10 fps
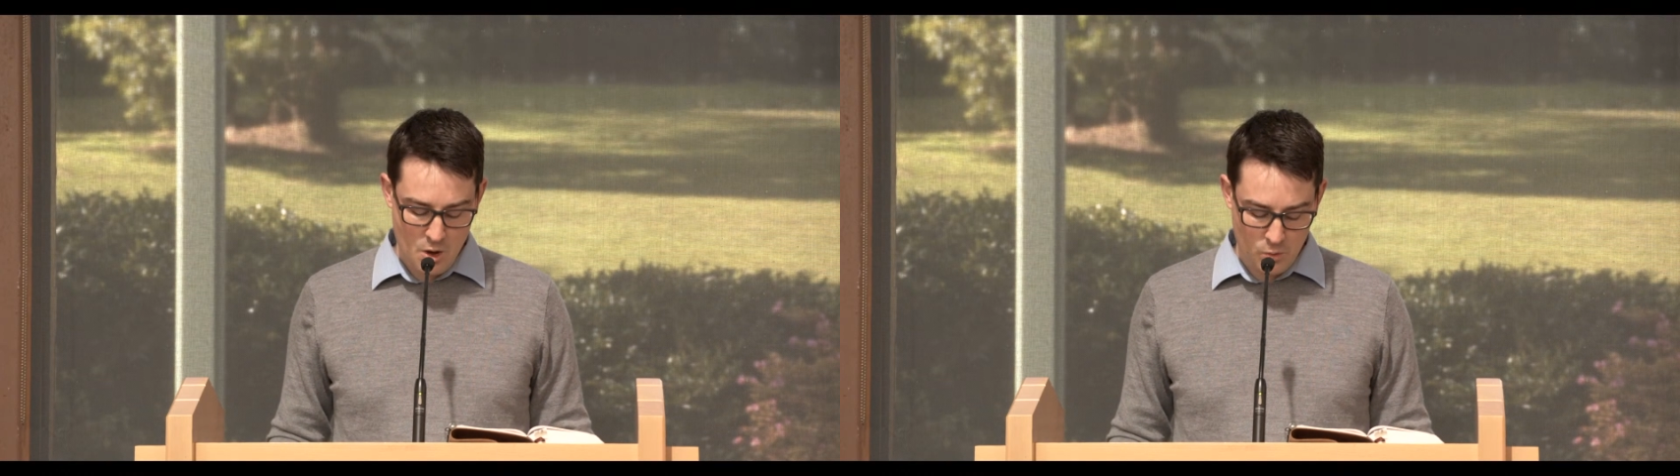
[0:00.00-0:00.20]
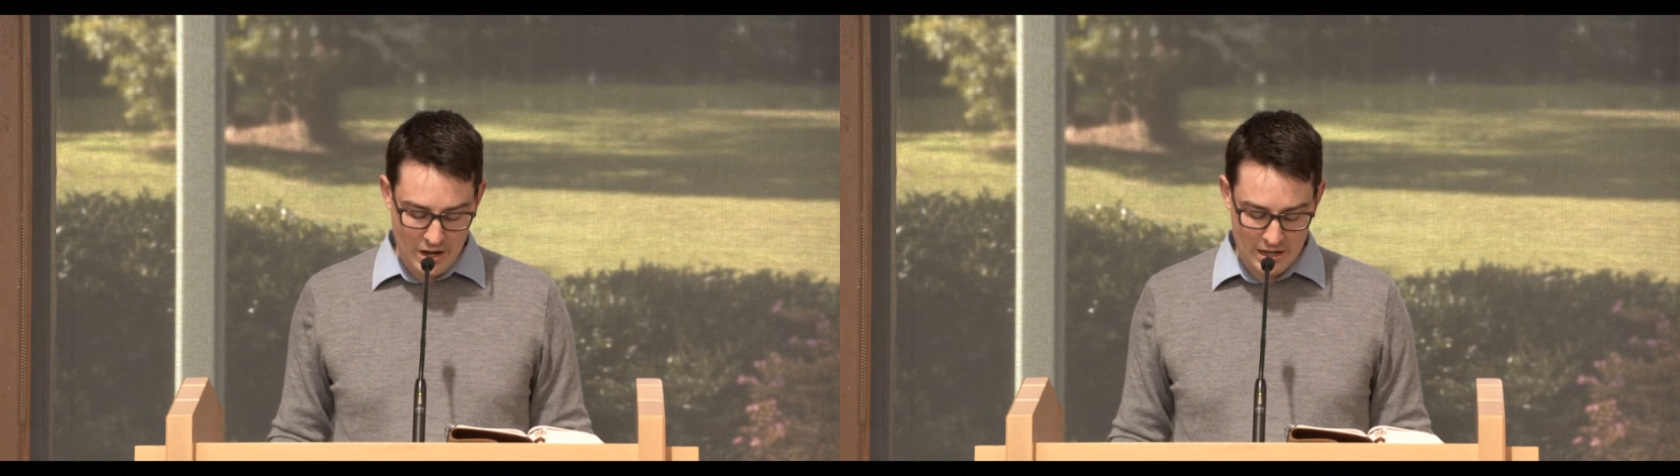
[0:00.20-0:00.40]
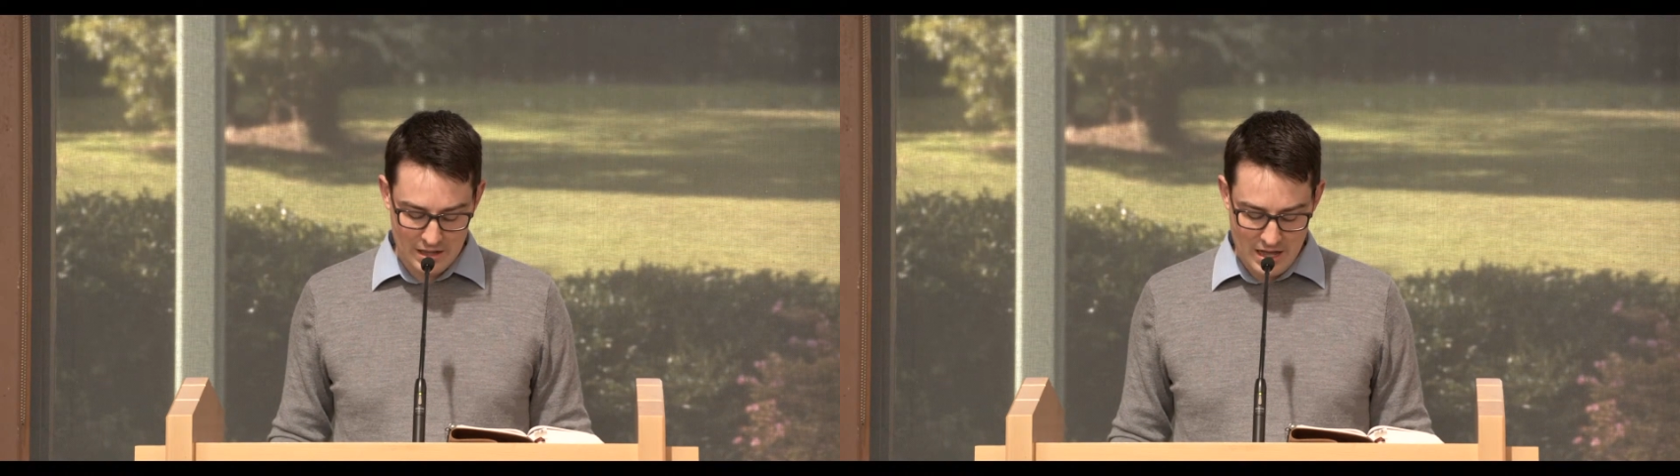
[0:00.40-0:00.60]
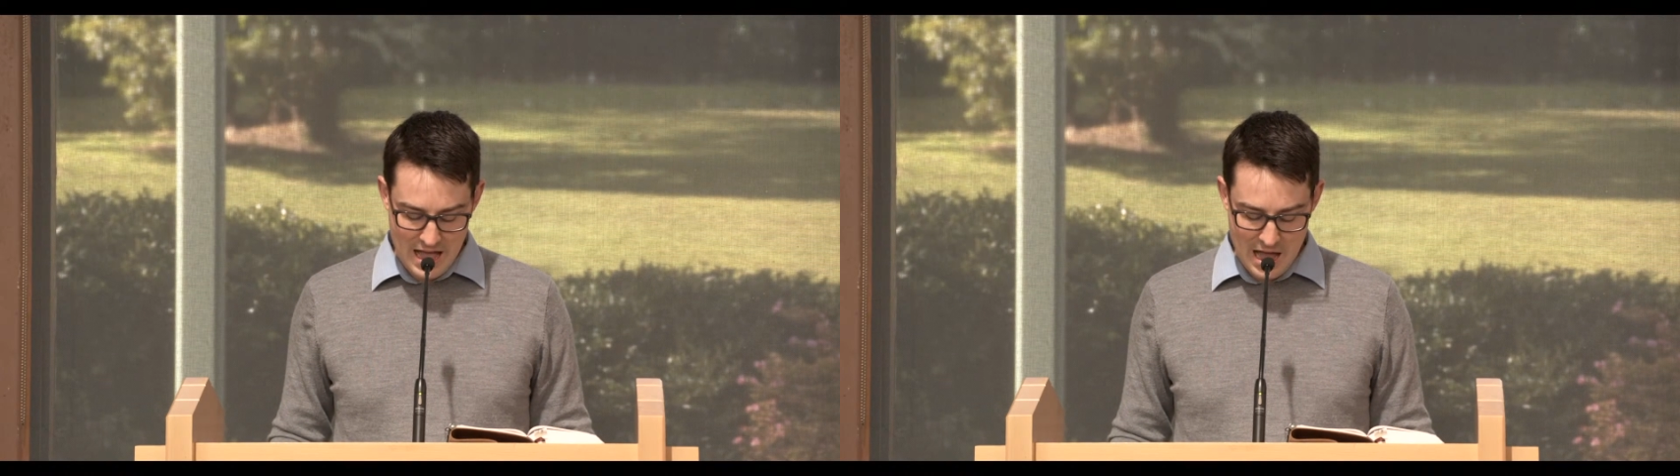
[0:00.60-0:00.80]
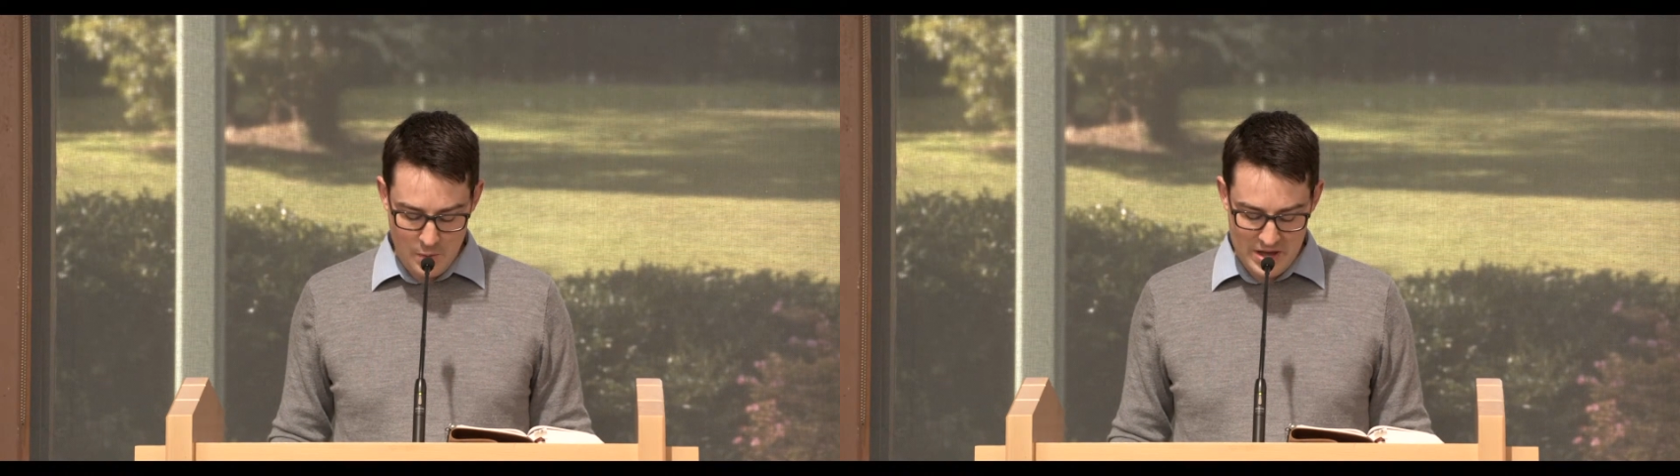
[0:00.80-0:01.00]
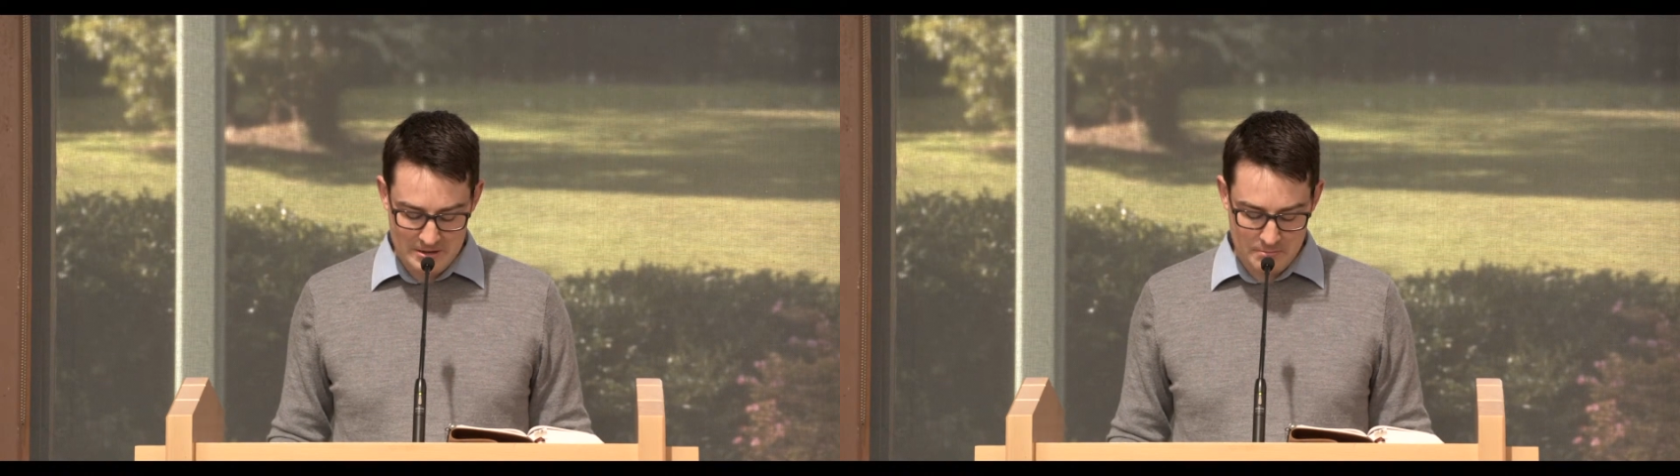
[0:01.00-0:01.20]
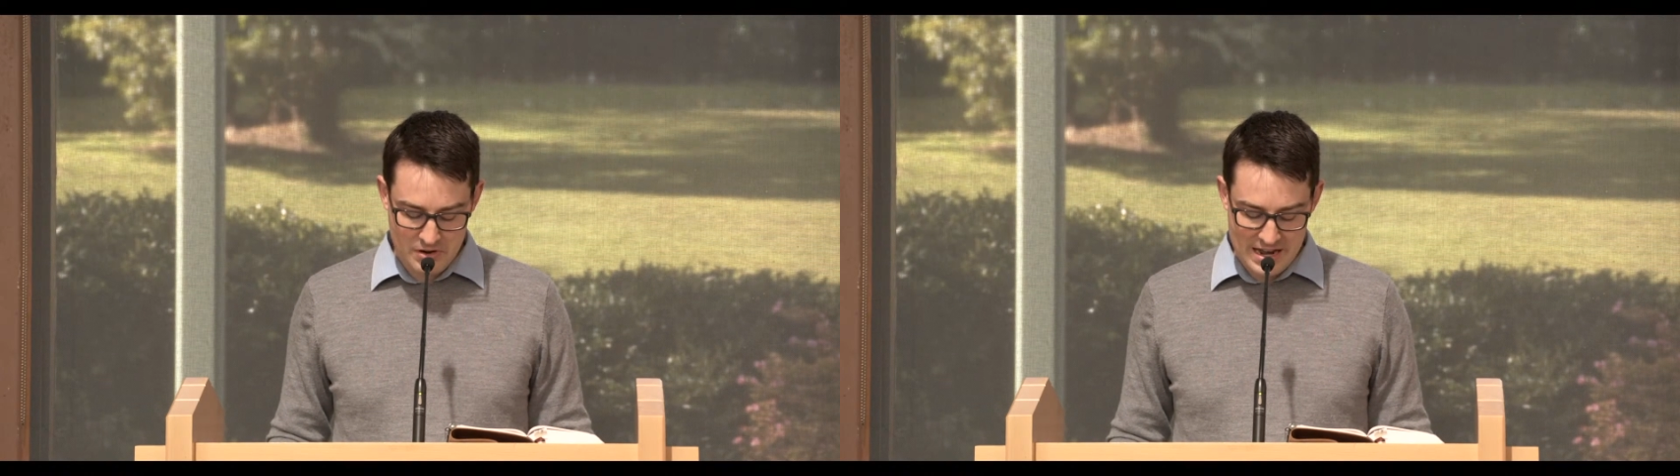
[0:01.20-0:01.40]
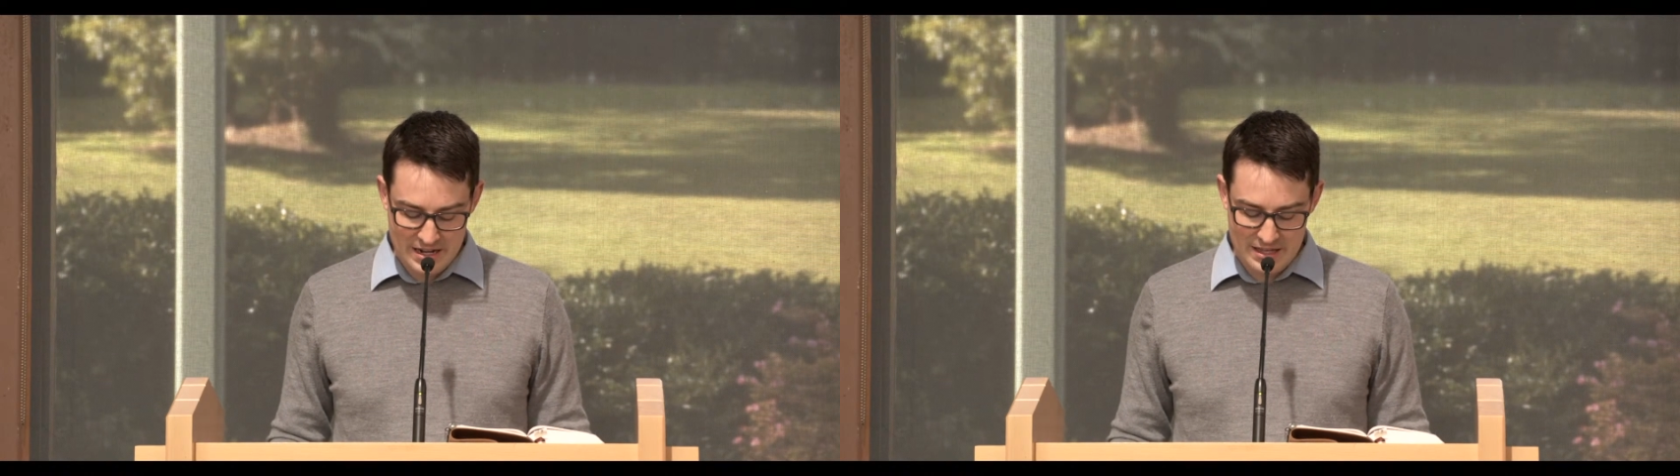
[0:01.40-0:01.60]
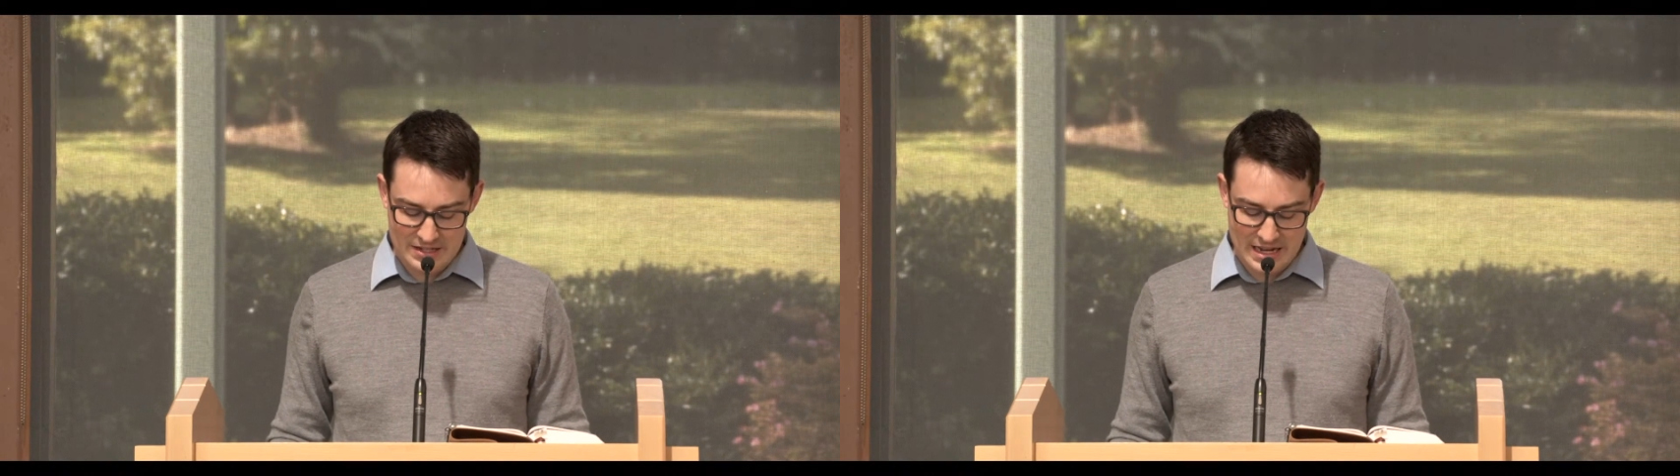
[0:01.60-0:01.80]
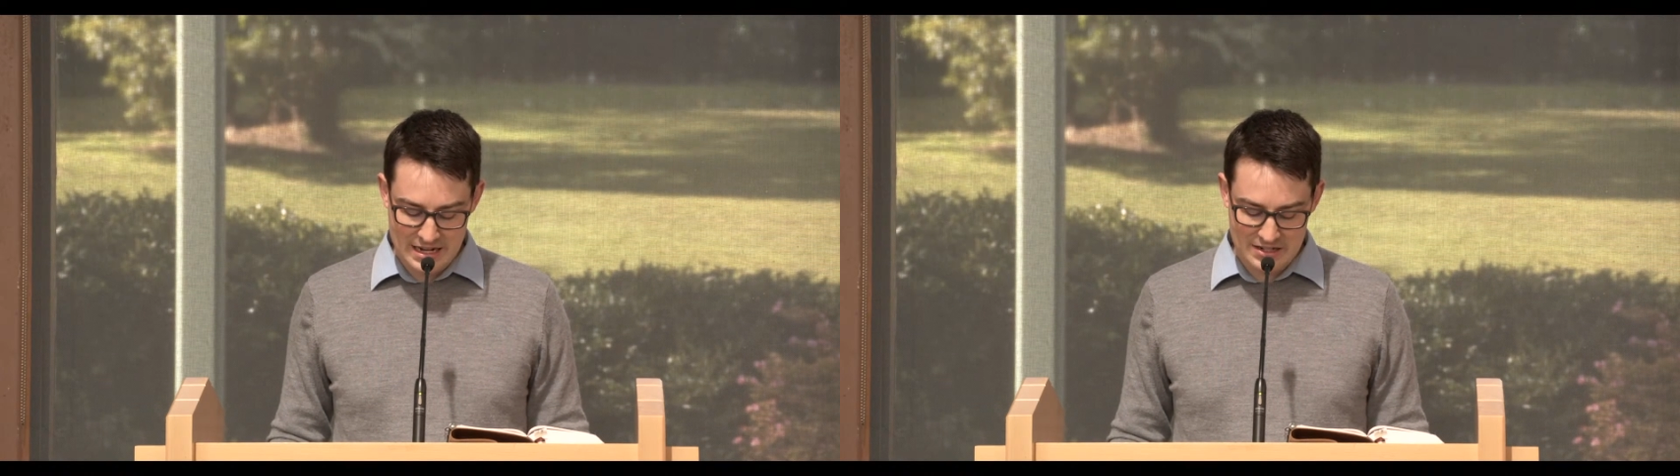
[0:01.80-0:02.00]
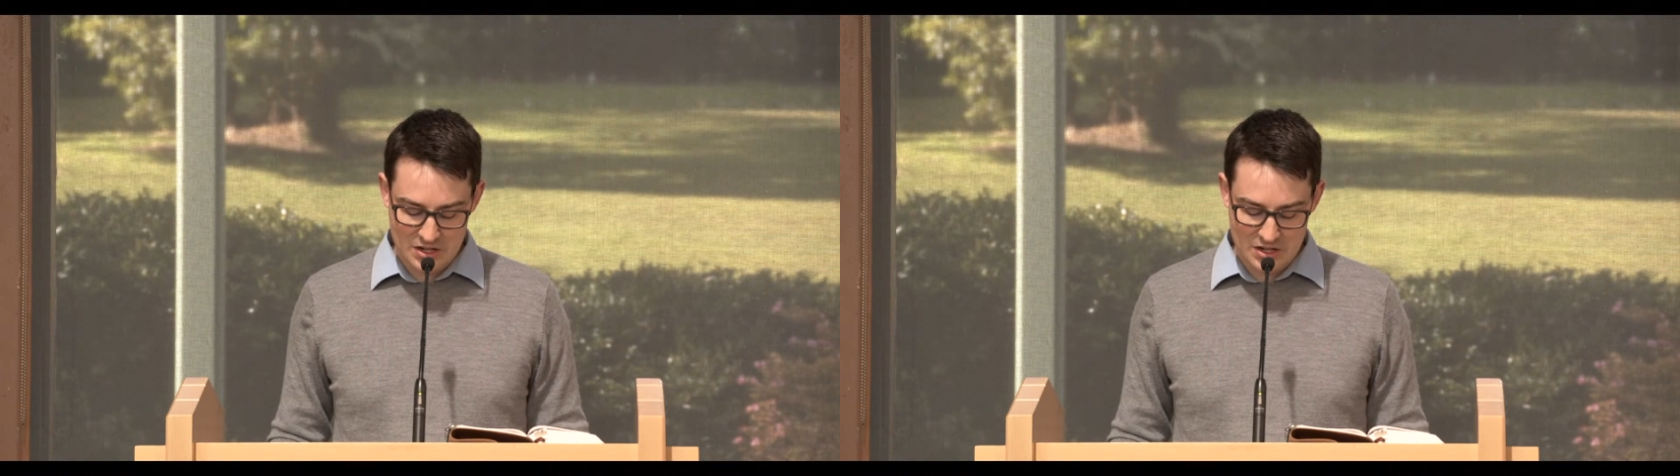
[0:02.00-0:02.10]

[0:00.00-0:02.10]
Well, we can pray to this end,